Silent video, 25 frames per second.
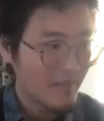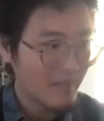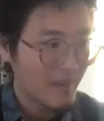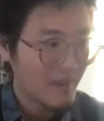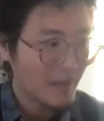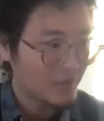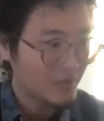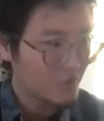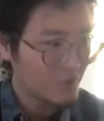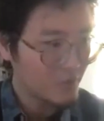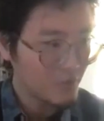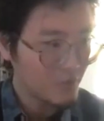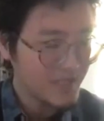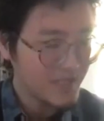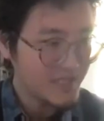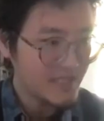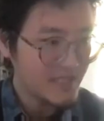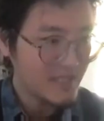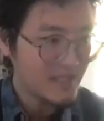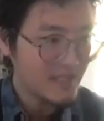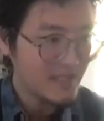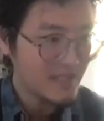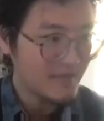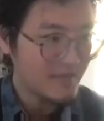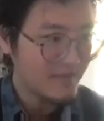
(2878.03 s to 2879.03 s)
about to
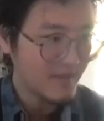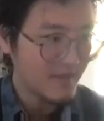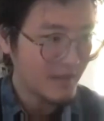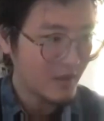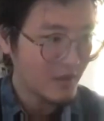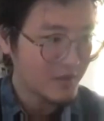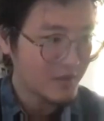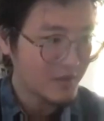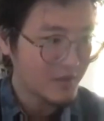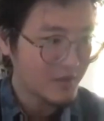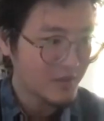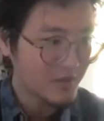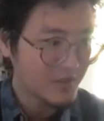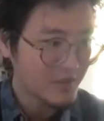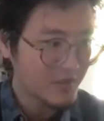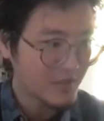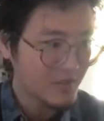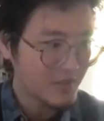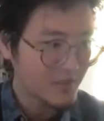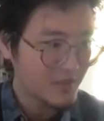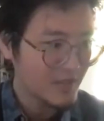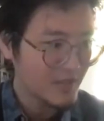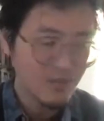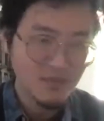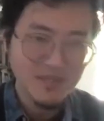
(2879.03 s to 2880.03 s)
receive and also
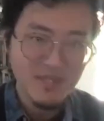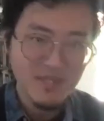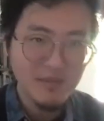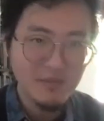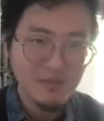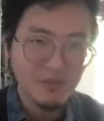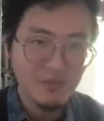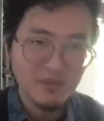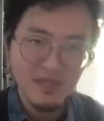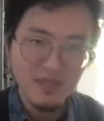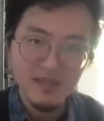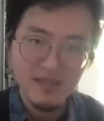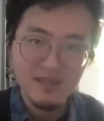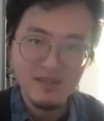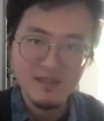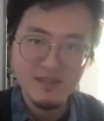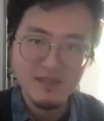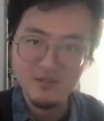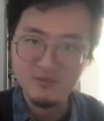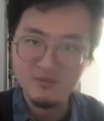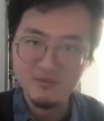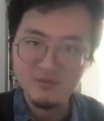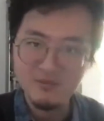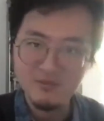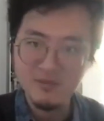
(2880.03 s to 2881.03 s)
need to do
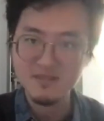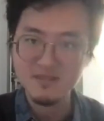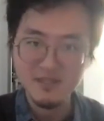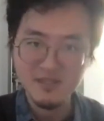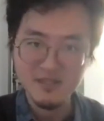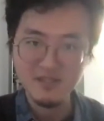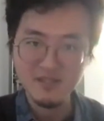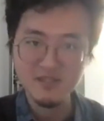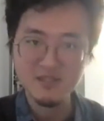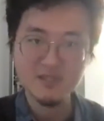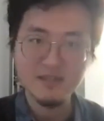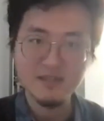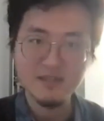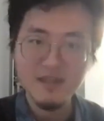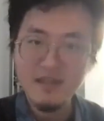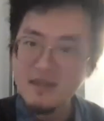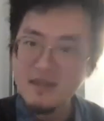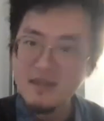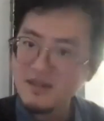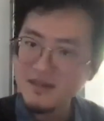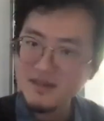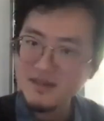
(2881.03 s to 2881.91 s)
simultaneous translation.